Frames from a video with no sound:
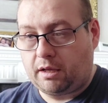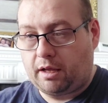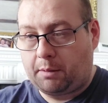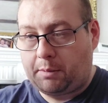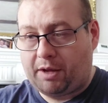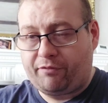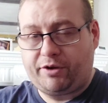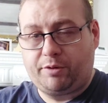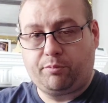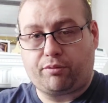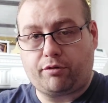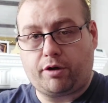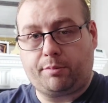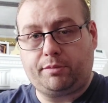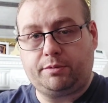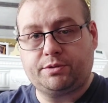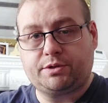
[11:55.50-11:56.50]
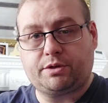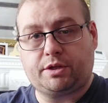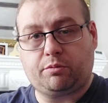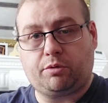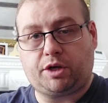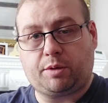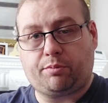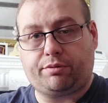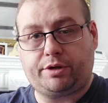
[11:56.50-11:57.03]
I'm having problems with the
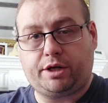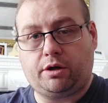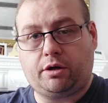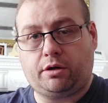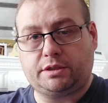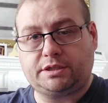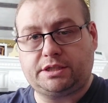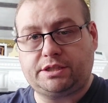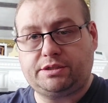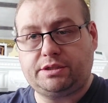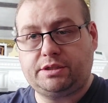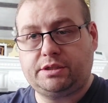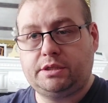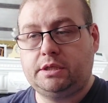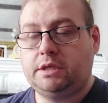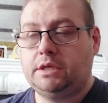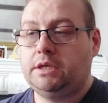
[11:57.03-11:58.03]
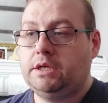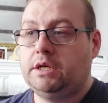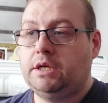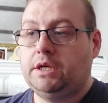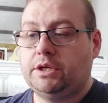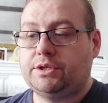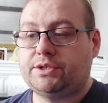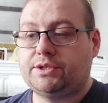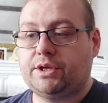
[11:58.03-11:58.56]
one I pre-ordered.
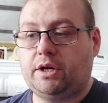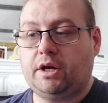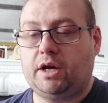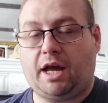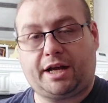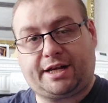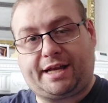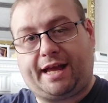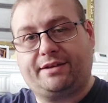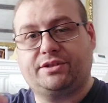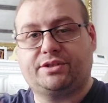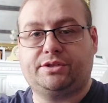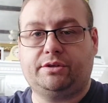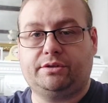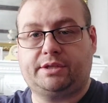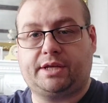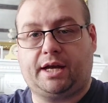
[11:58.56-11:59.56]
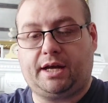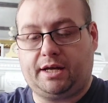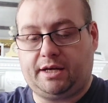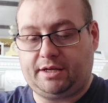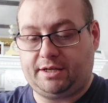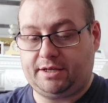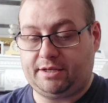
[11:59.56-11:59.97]
So I cancelled that